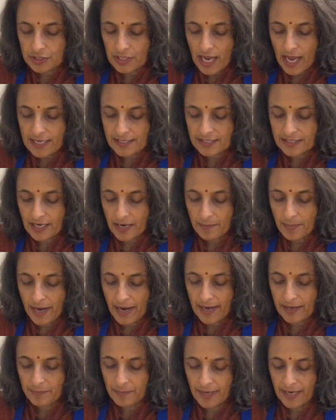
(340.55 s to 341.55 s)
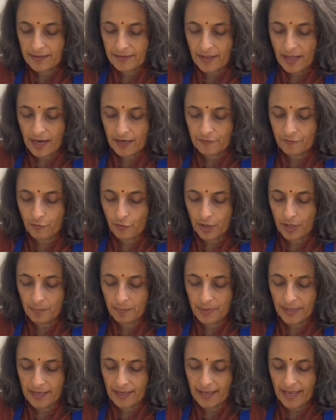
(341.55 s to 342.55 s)
Last time I had made that for a
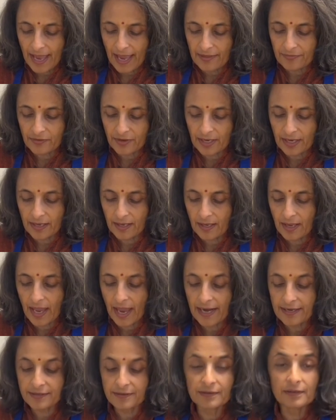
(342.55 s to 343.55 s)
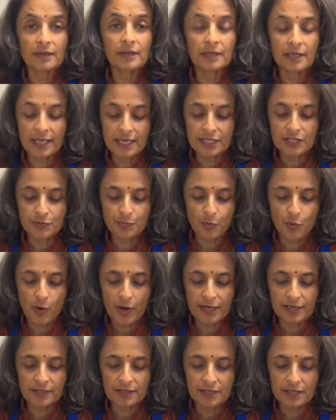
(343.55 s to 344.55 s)
big gathering at East
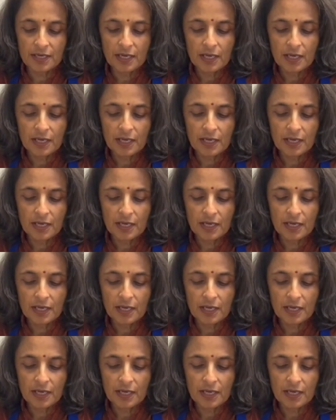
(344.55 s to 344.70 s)
Point.